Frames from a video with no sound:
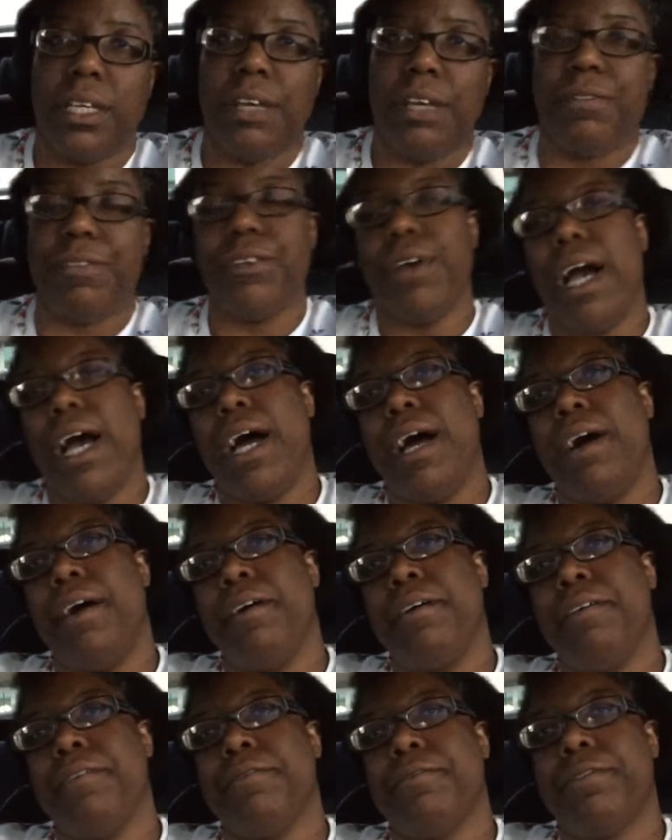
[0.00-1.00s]
if you
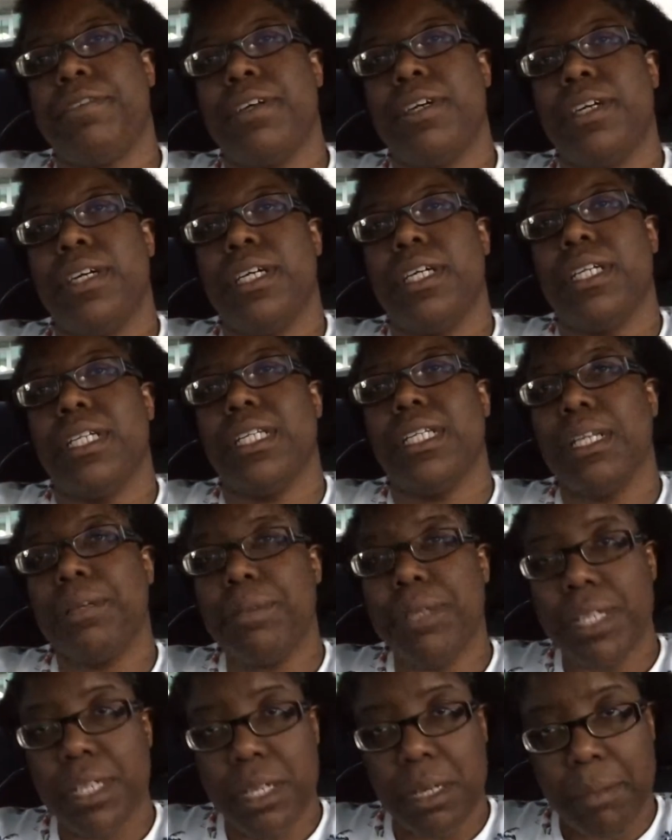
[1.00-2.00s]
have
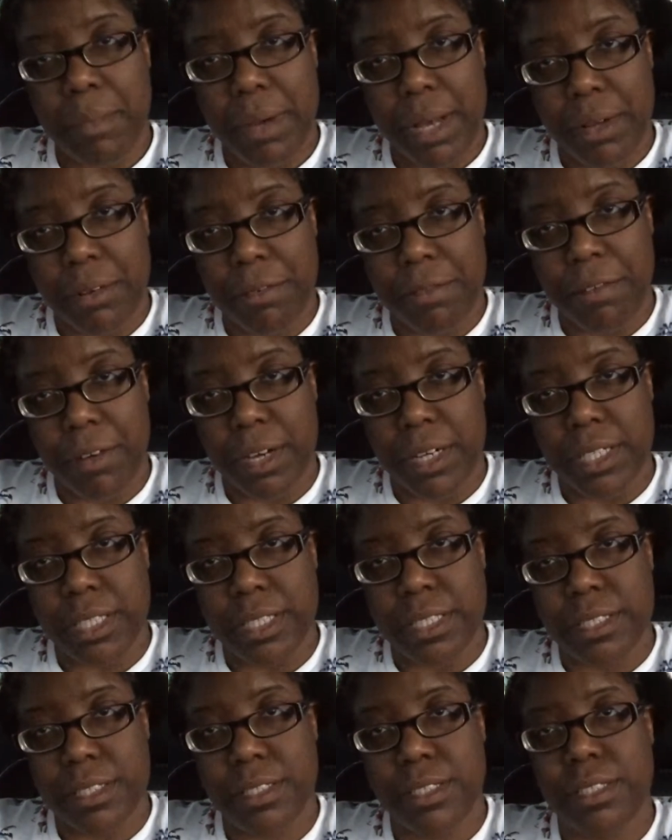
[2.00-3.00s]
limited amount of
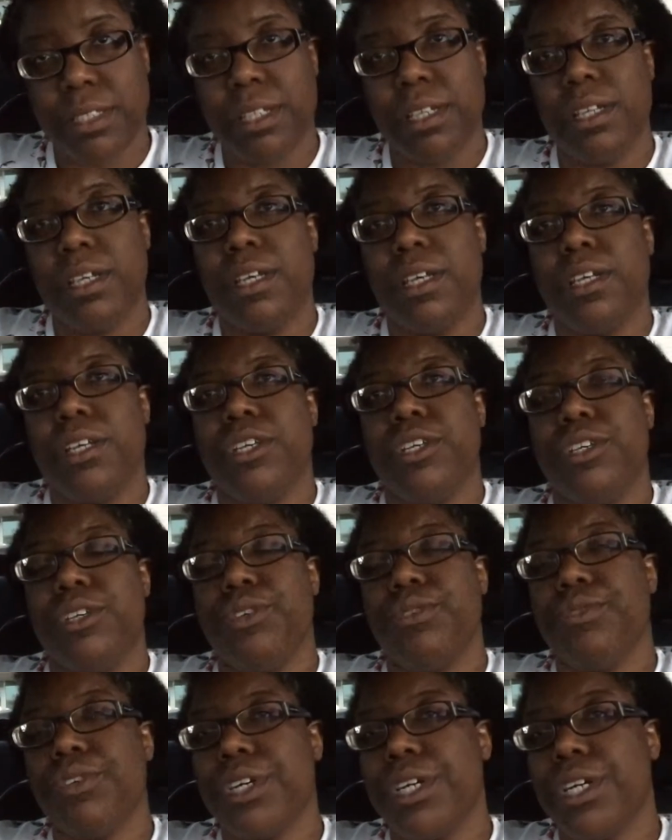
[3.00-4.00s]
funds,
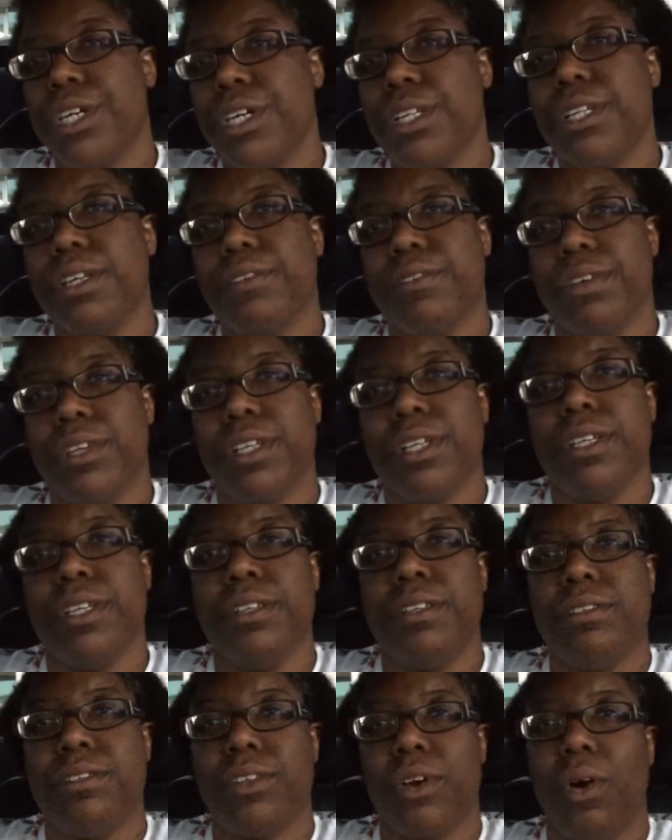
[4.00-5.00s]
you really
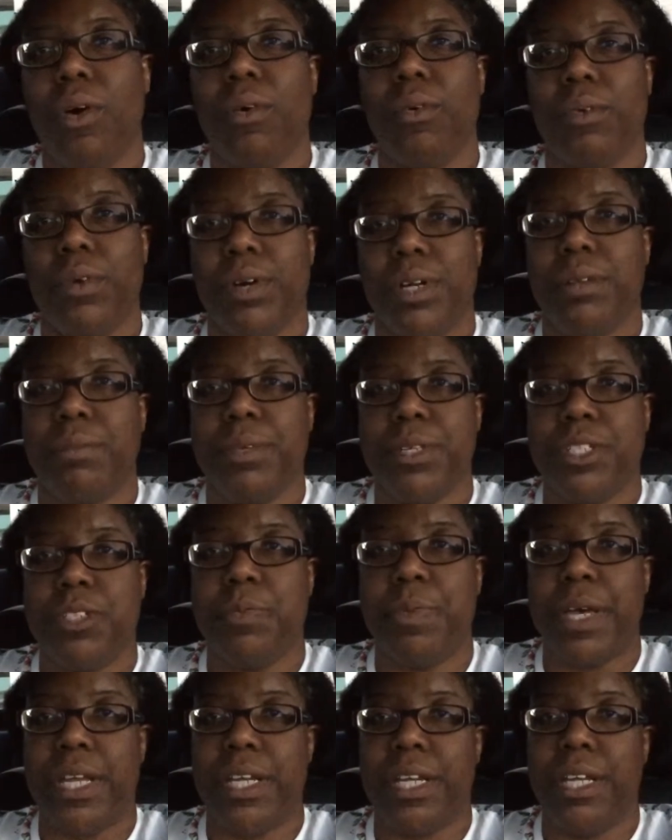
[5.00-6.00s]
don't want to be
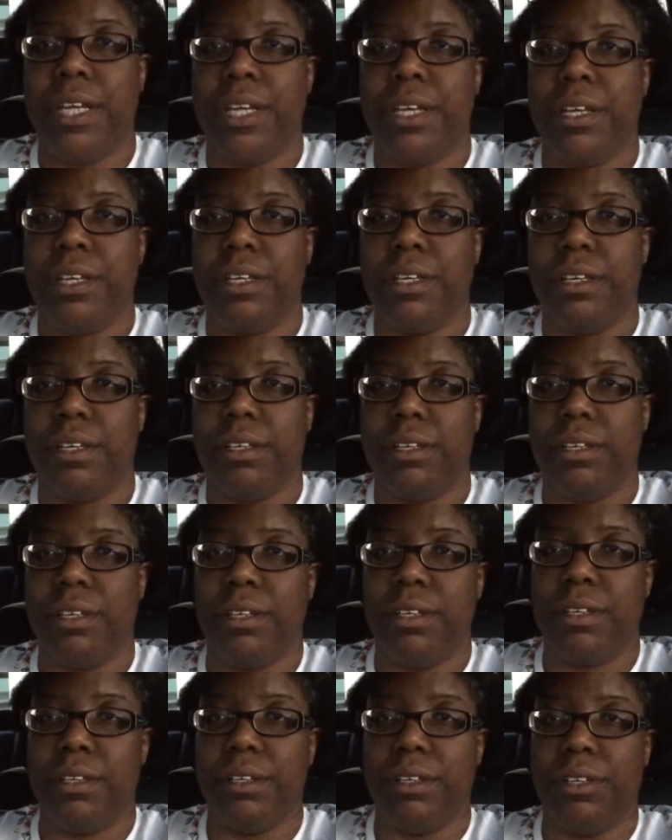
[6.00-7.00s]
spending
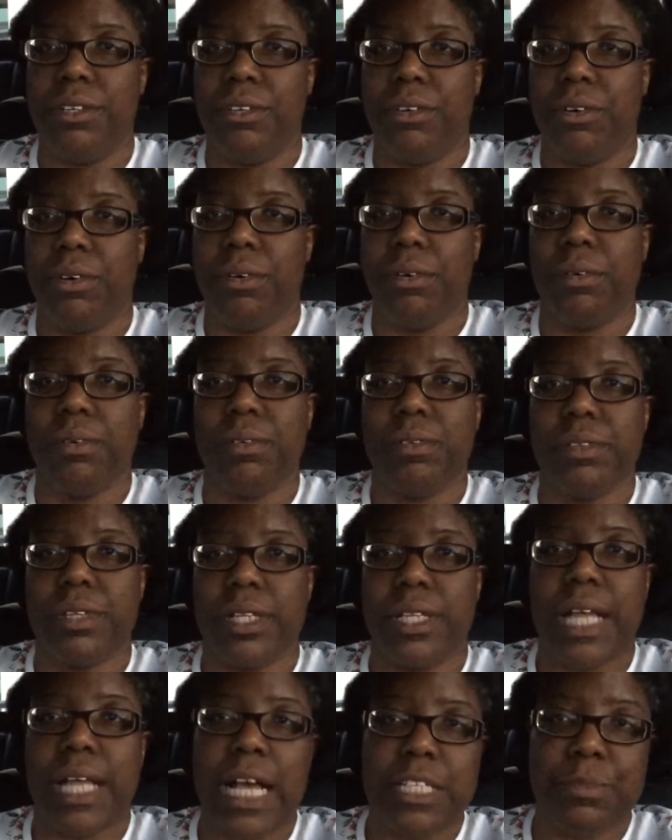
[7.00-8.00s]

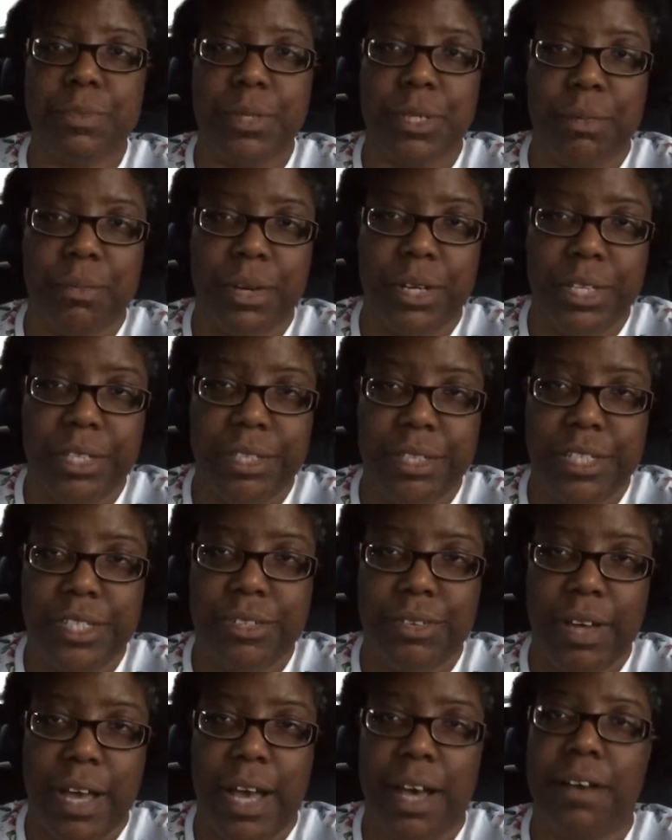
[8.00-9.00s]
the last bit of money
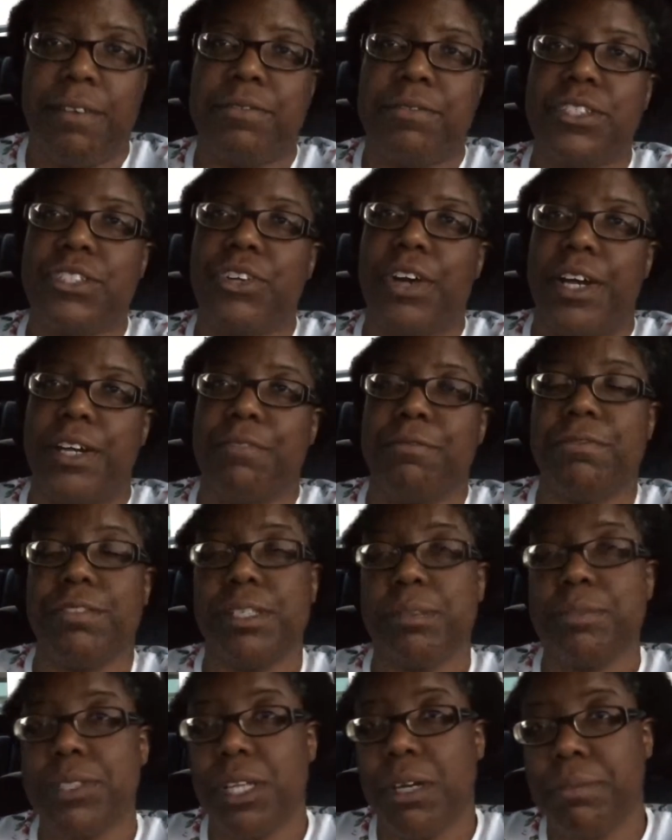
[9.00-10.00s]
that you have to try and flip